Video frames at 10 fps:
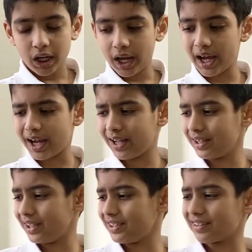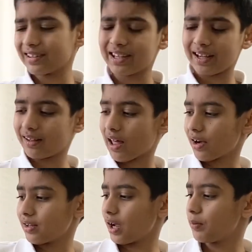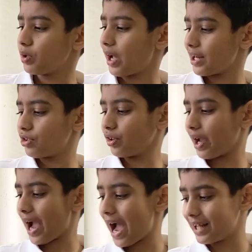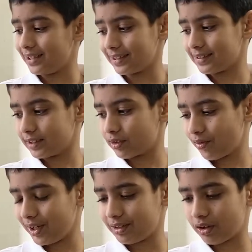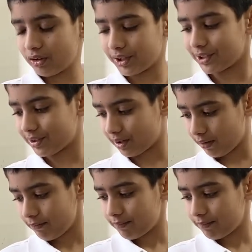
and it doesn't take a lot of time to actually add the accessories and all that stuff